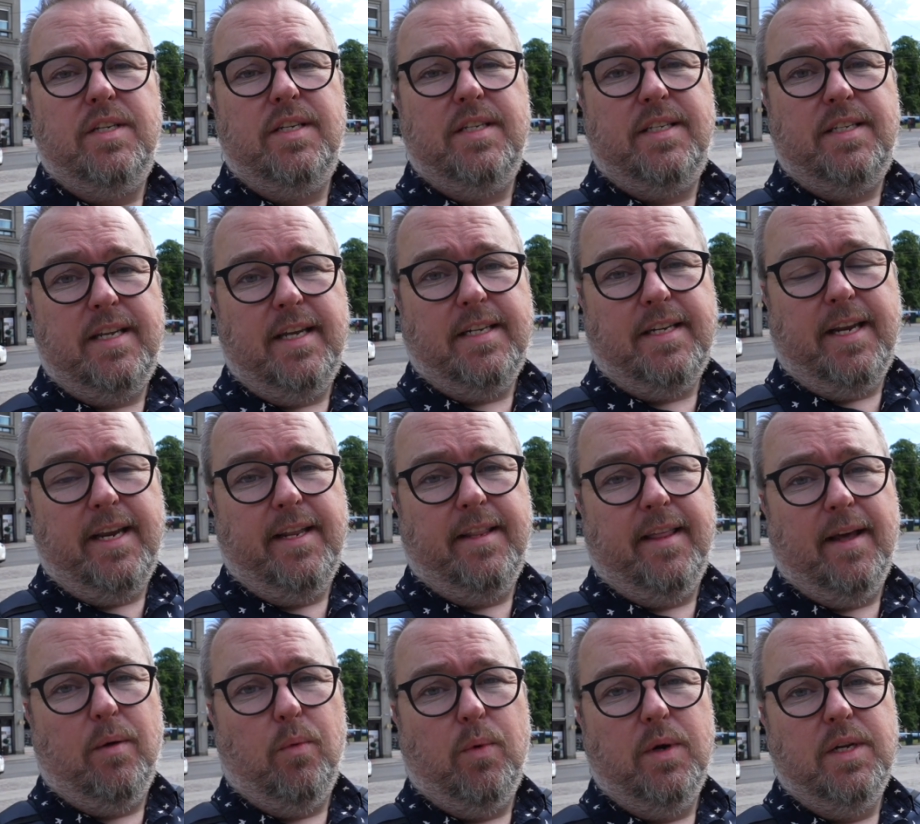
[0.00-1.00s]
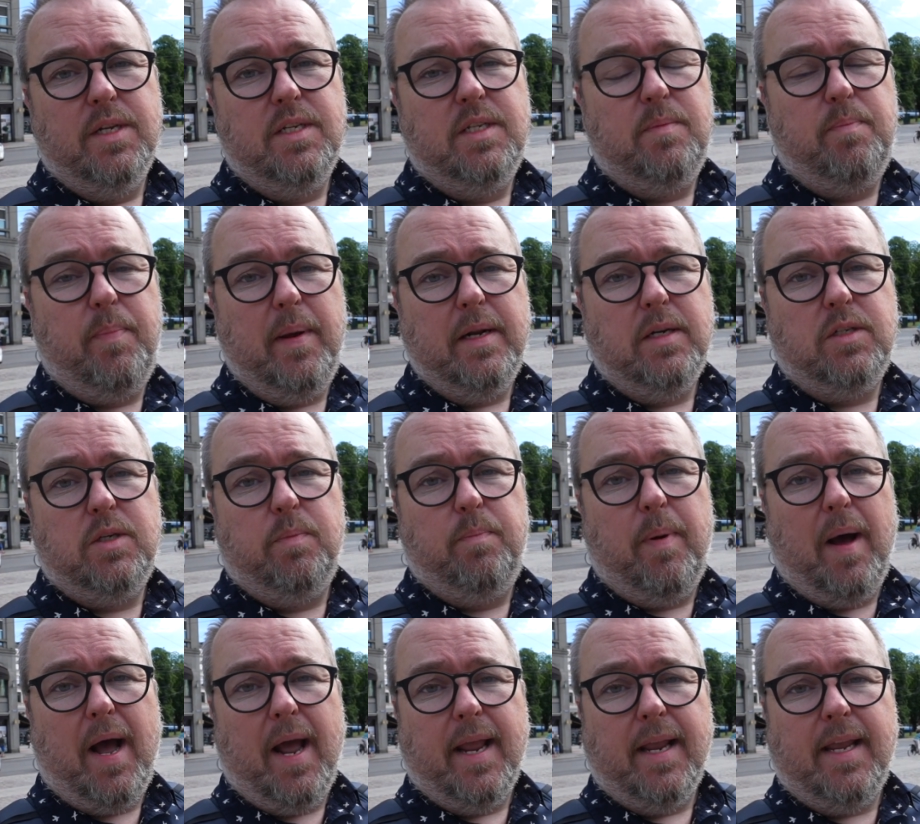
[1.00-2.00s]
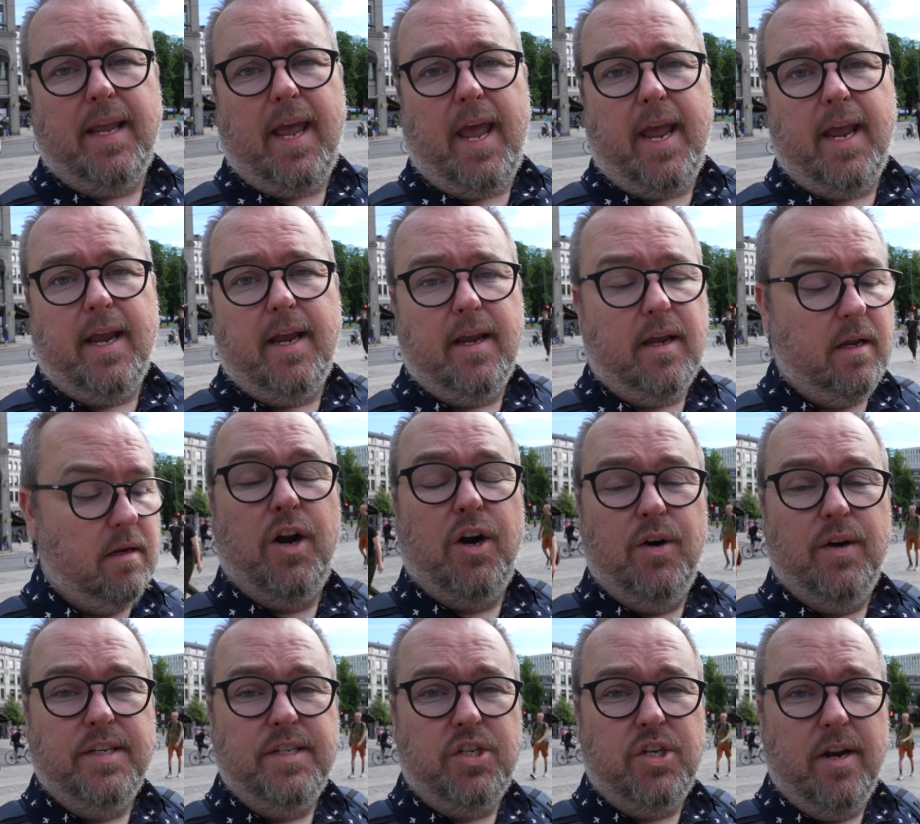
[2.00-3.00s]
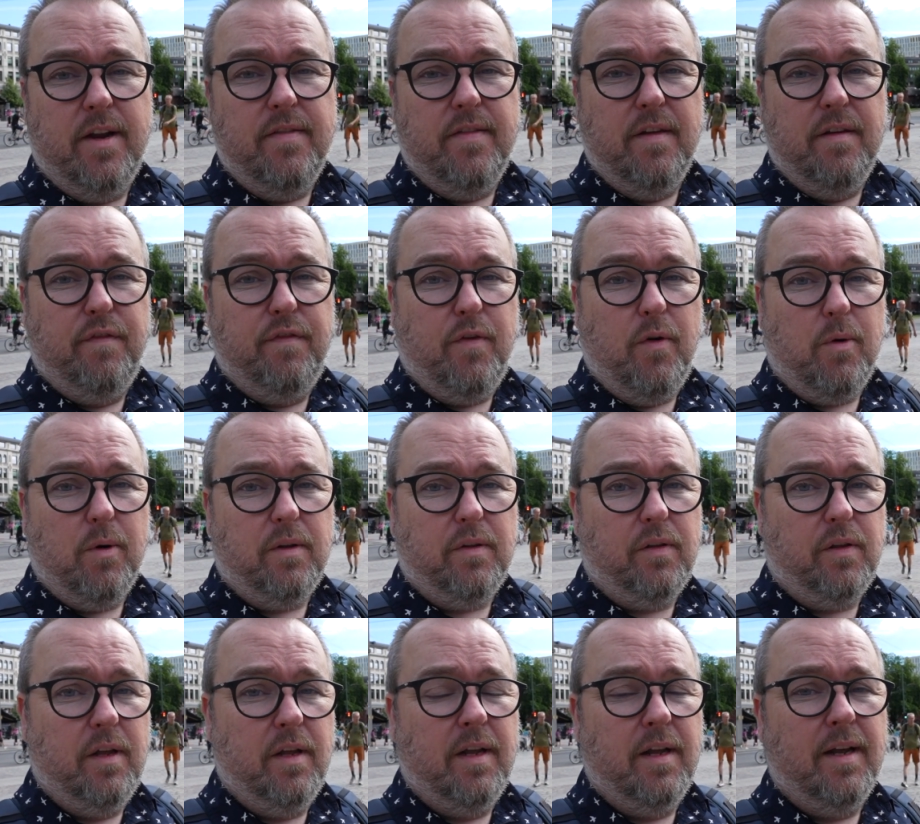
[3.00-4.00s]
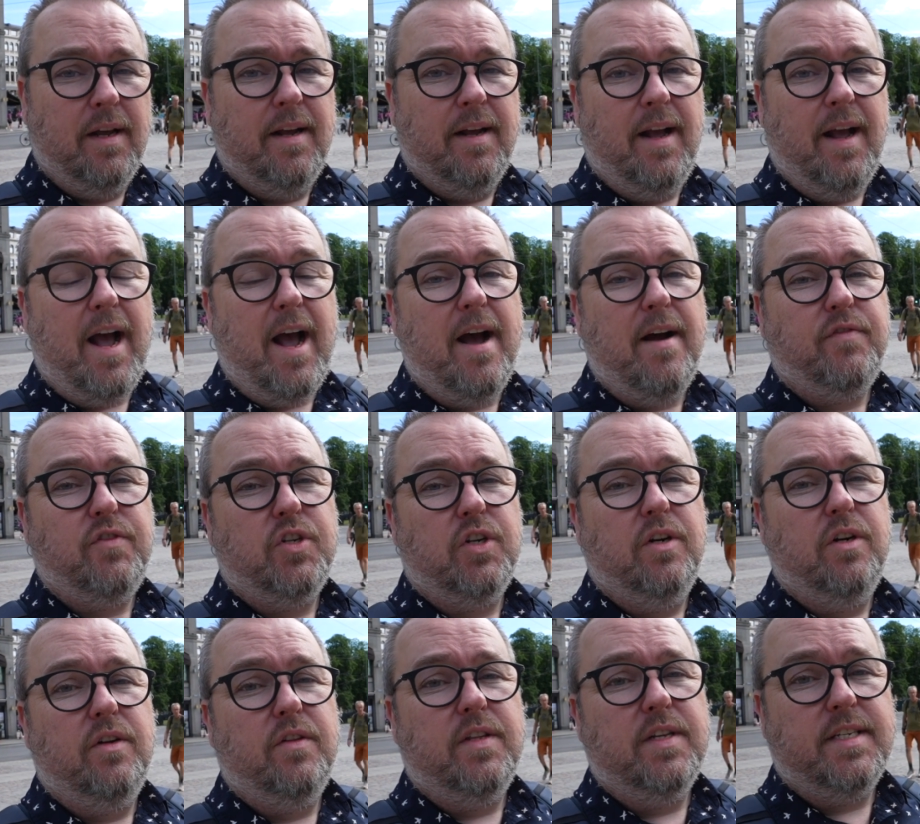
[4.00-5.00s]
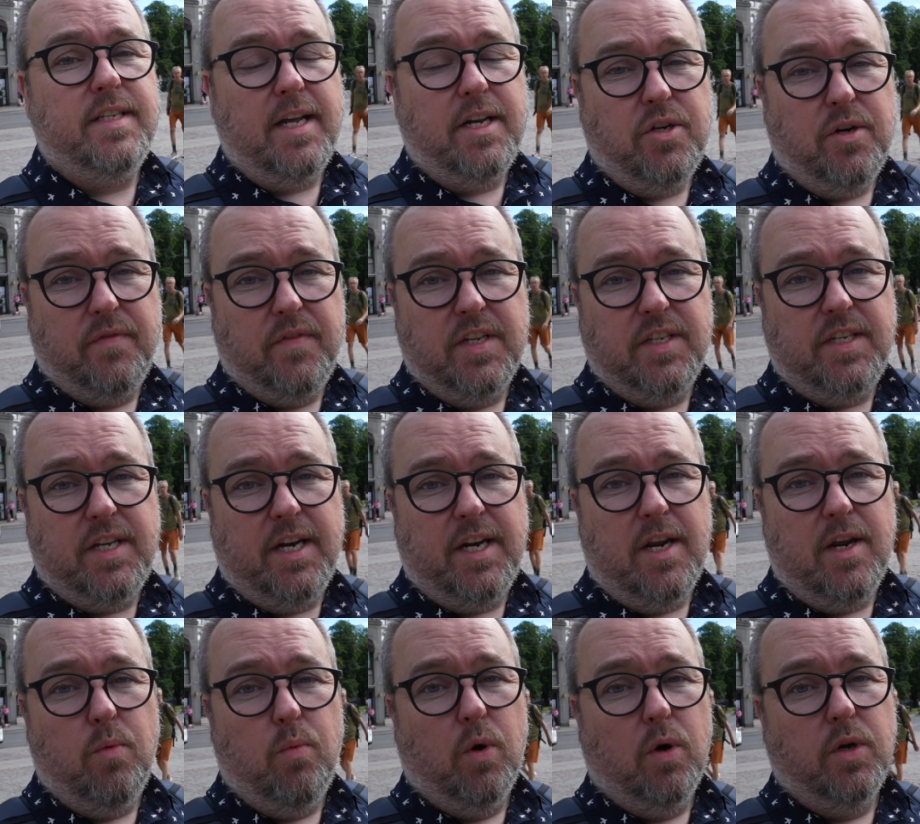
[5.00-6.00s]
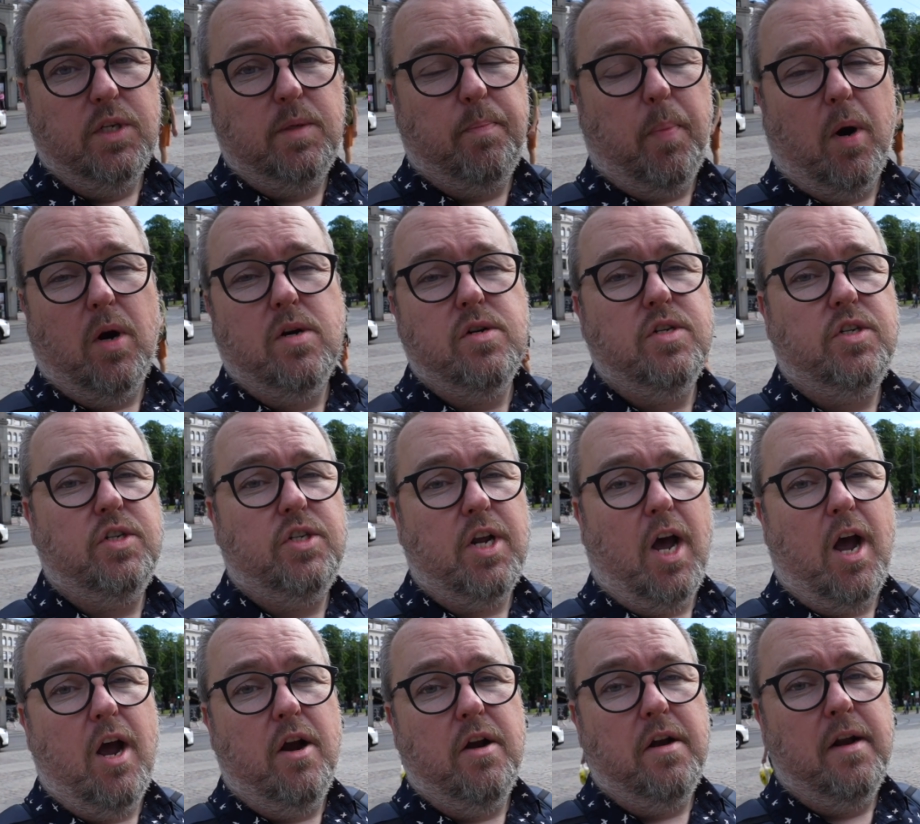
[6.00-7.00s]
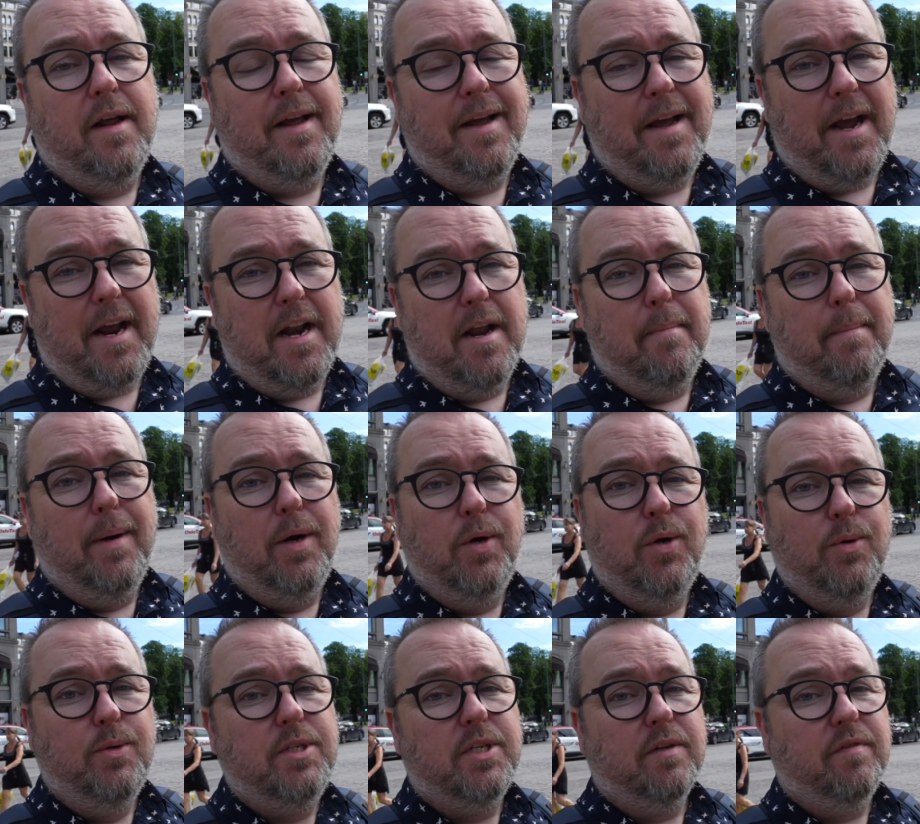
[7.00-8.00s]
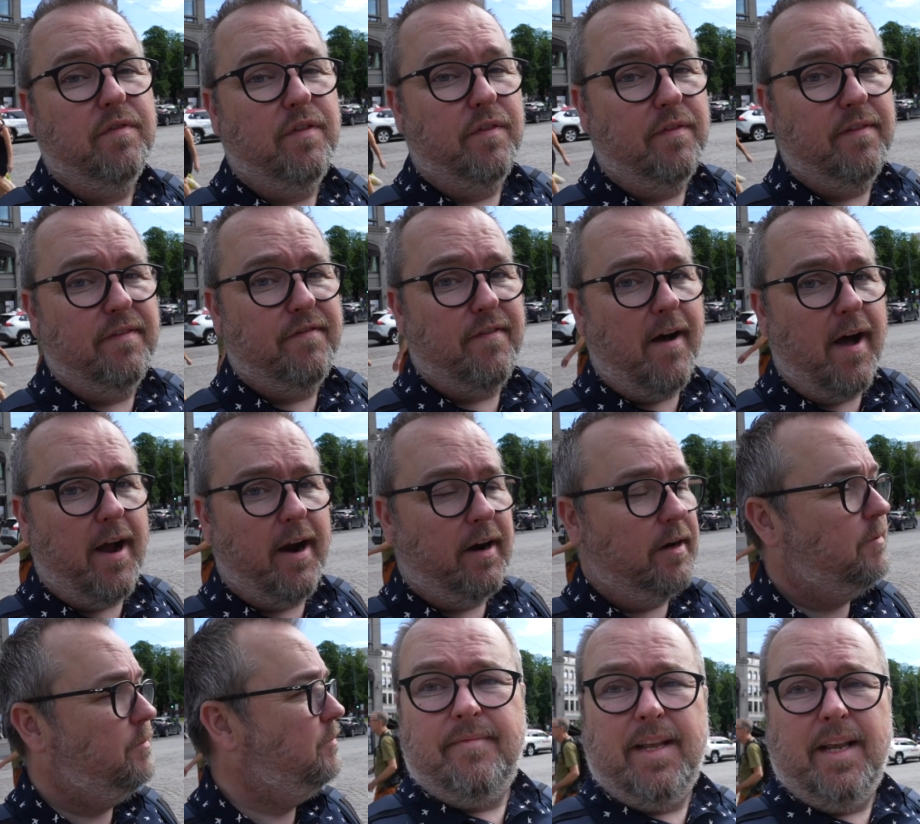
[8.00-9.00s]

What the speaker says: city that was built by King Christian IV after the centre of the city was burned down in a massive fire.